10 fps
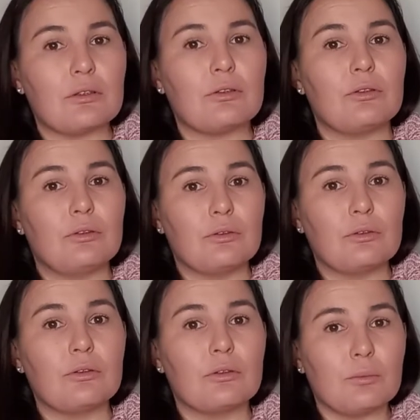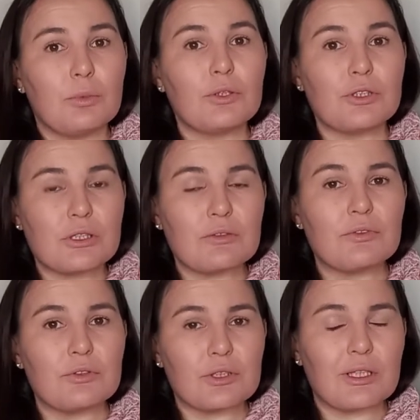to purchase a
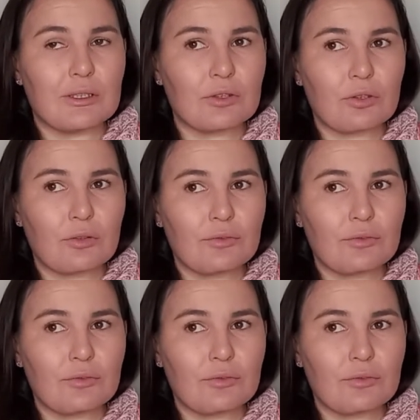few skeins of.